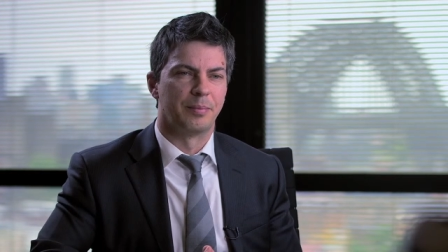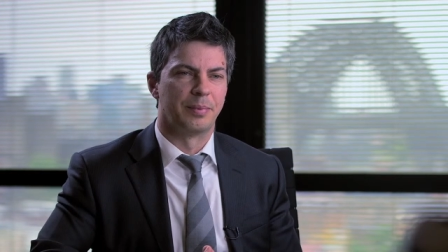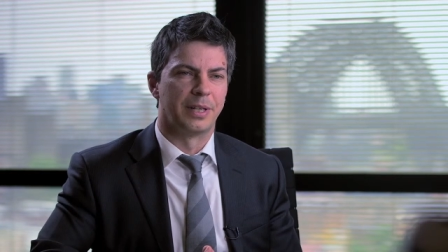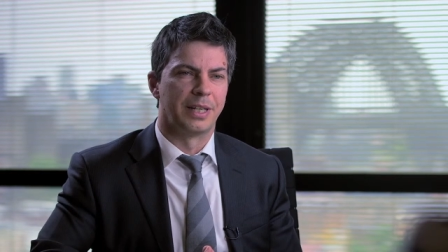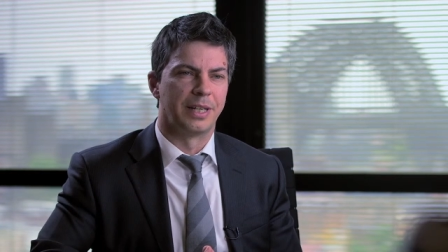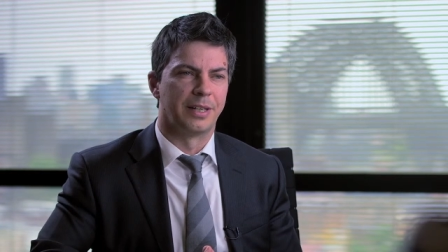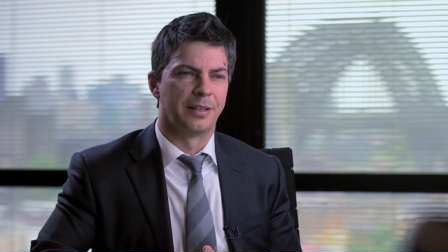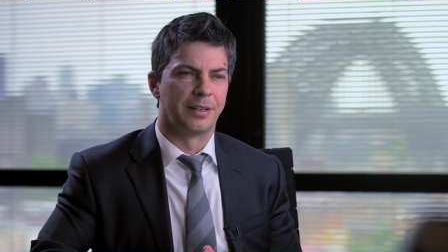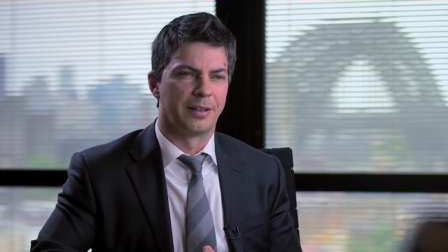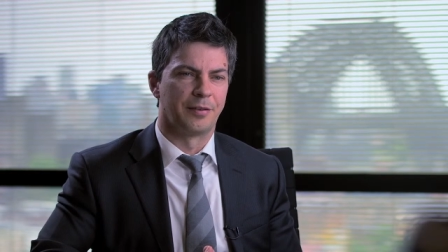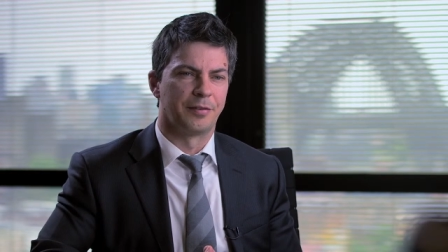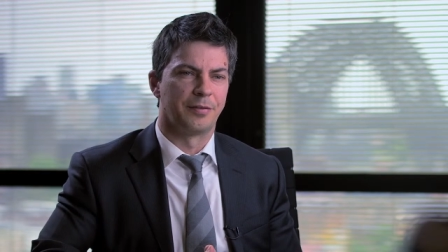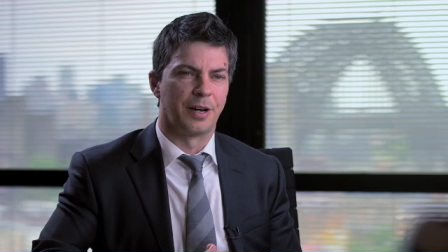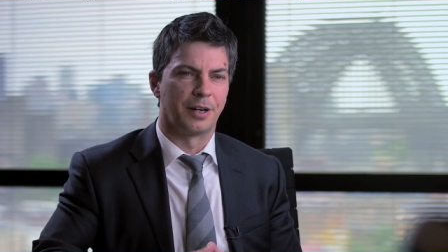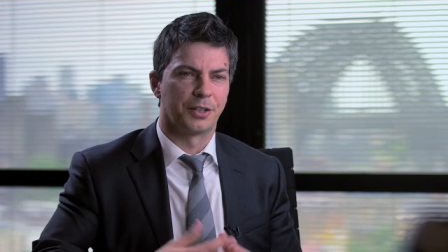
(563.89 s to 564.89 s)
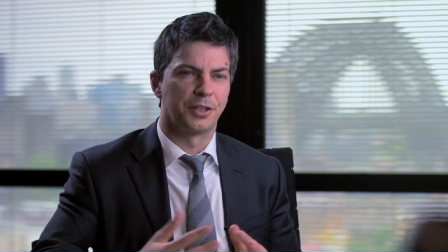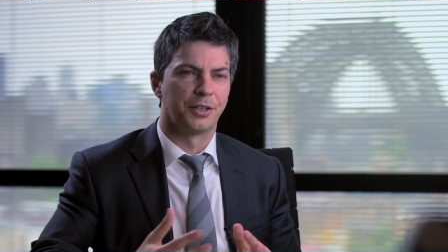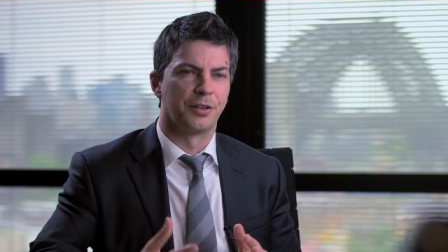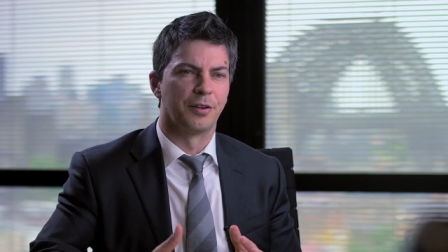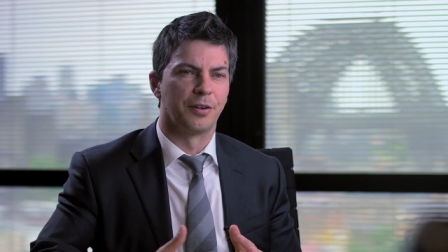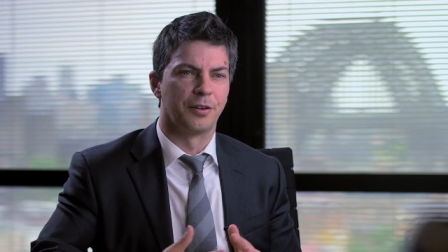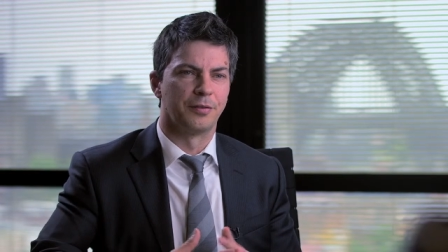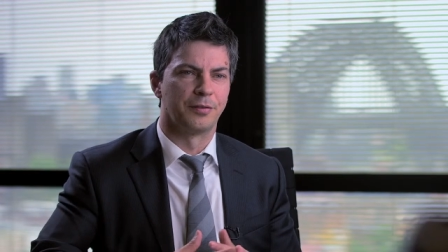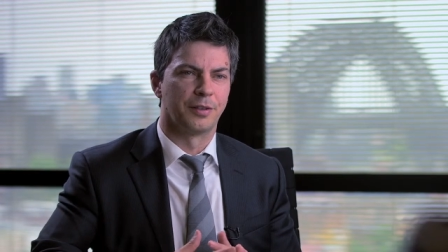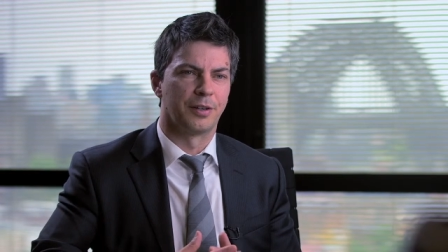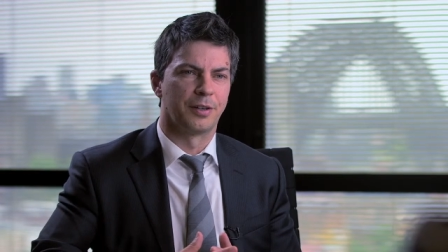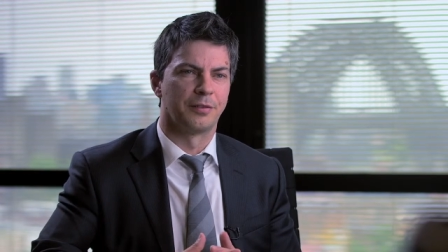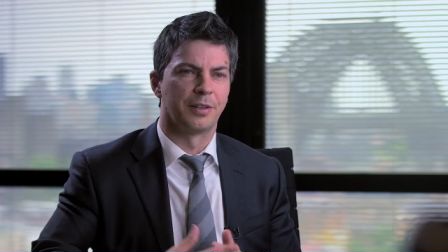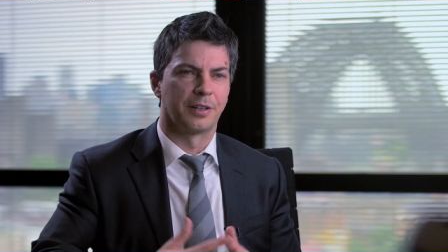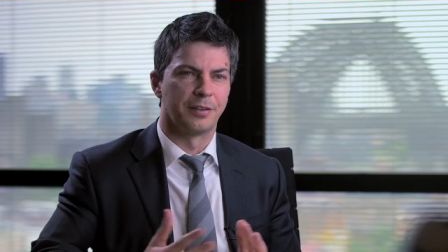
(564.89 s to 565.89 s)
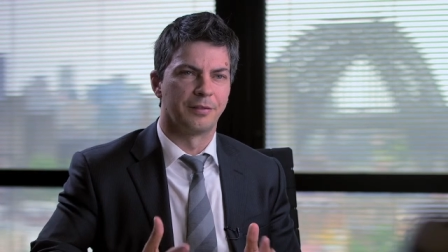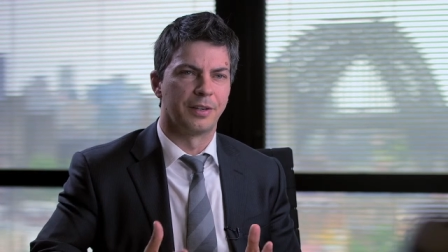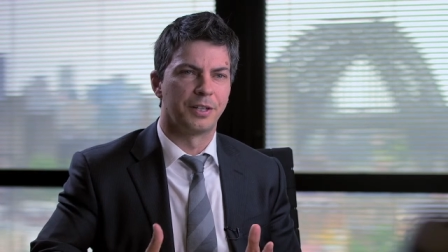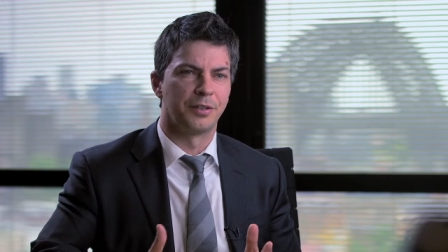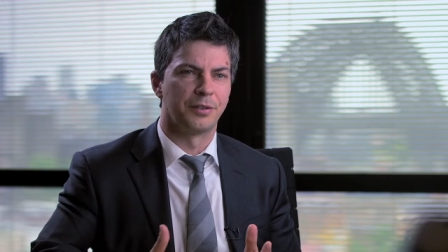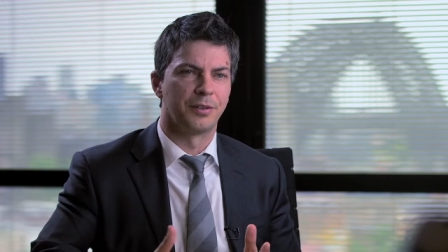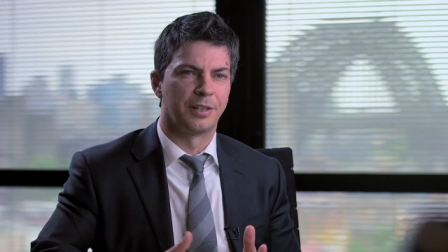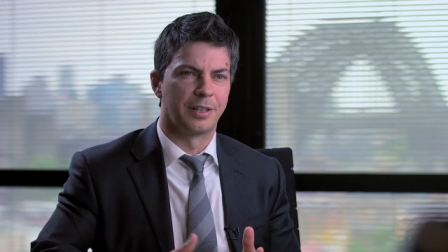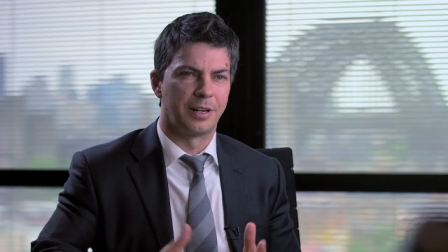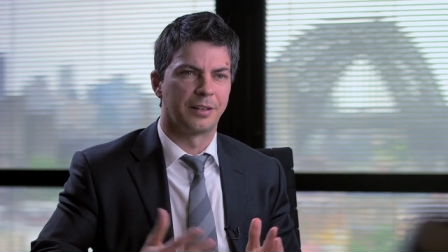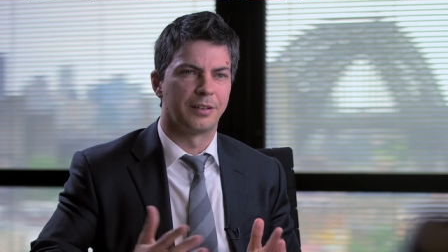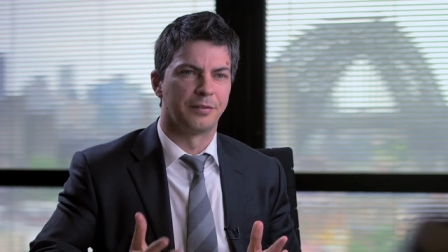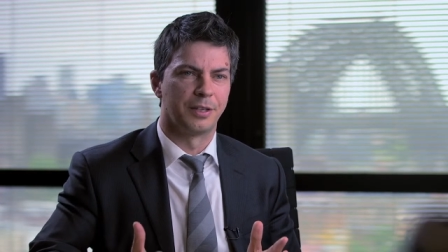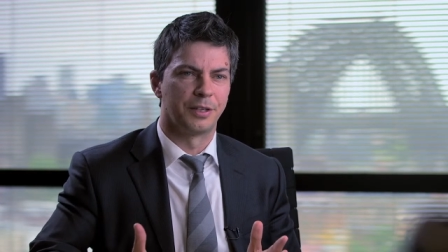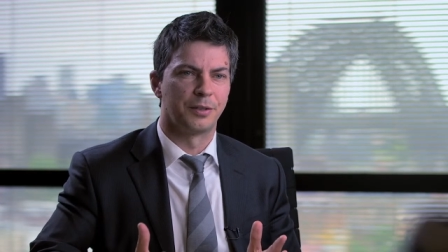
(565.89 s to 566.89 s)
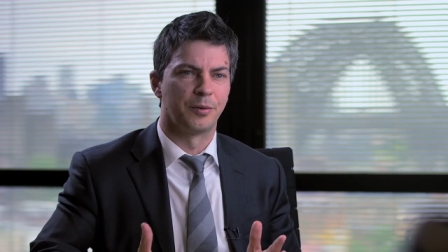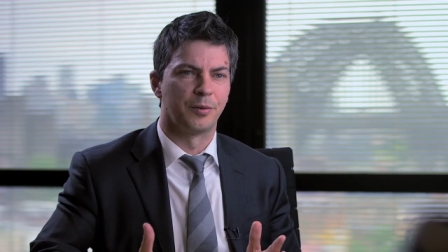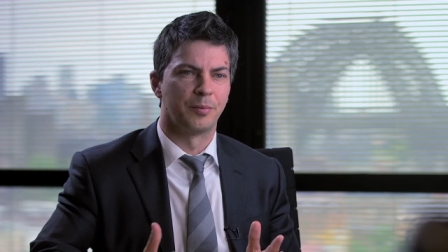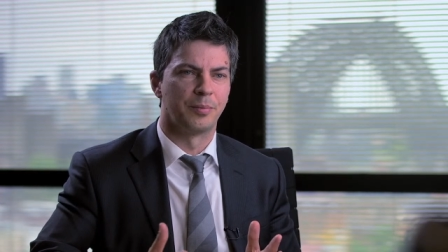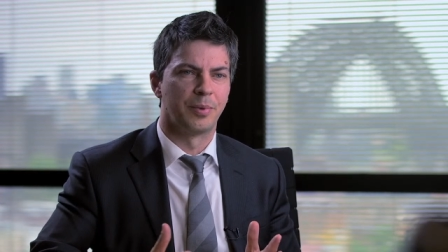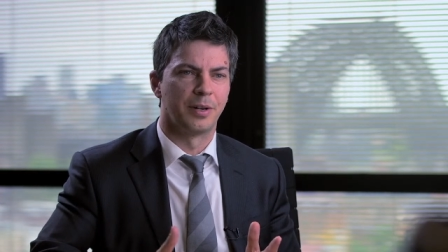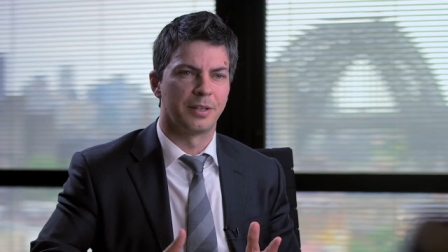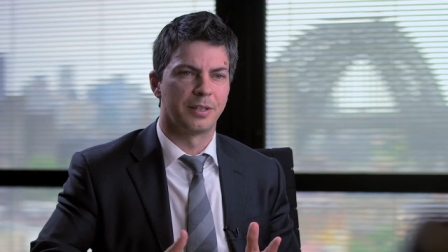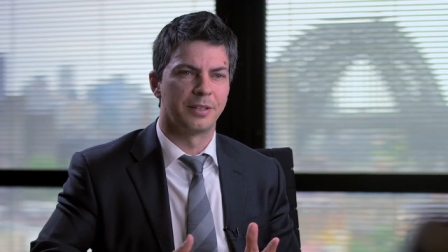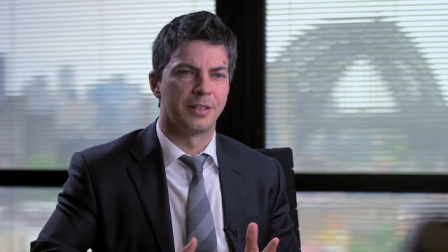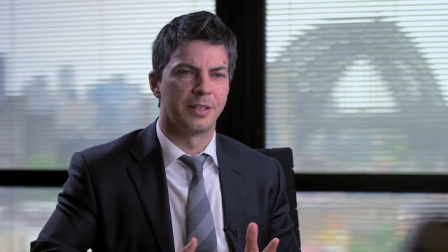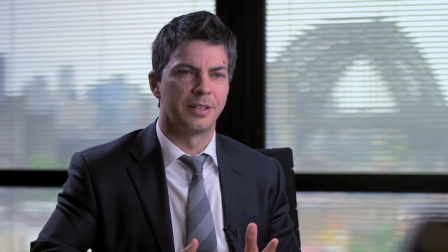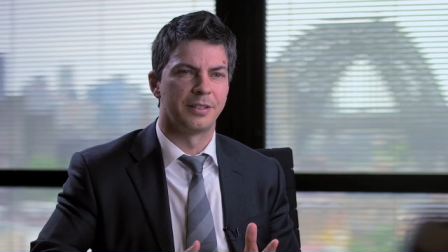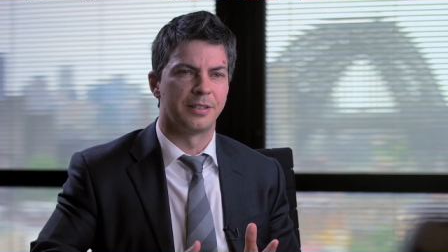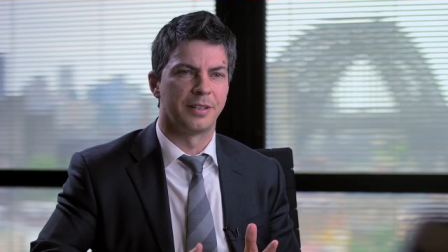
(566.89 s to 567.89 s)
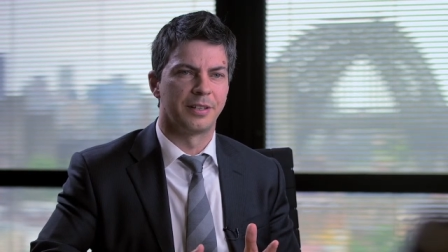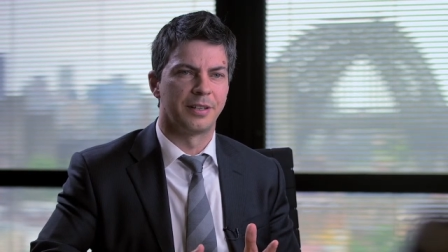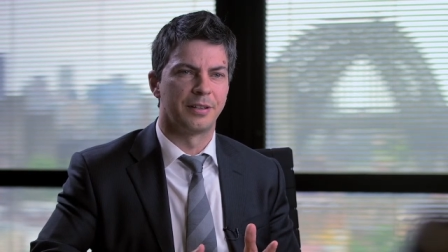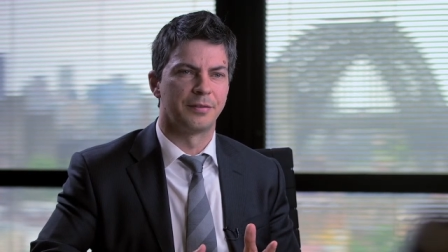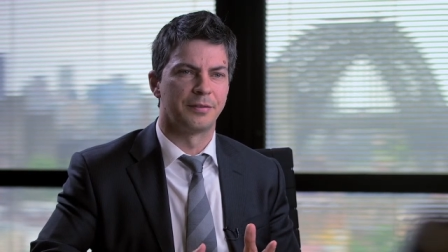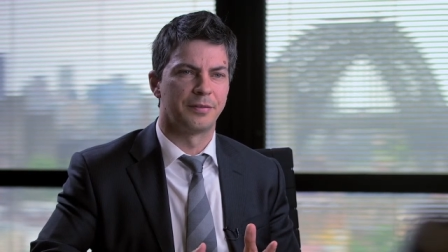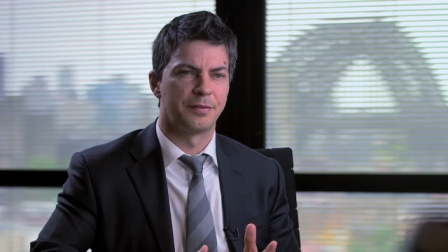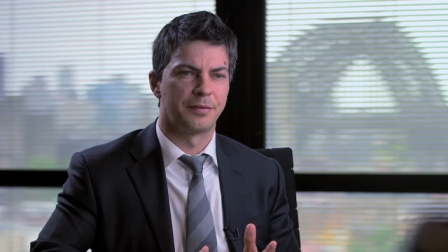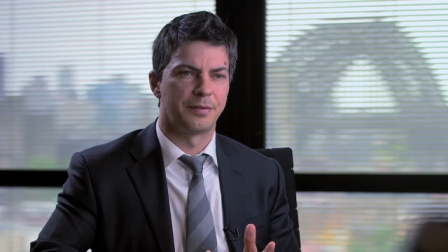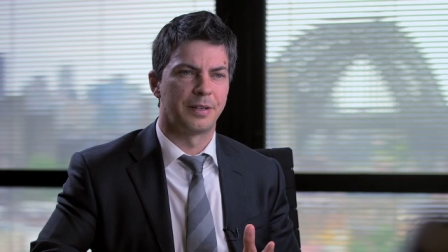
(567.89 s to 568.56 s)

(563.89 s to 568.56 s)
been a function of a lot of the conventional and unconventional policies that have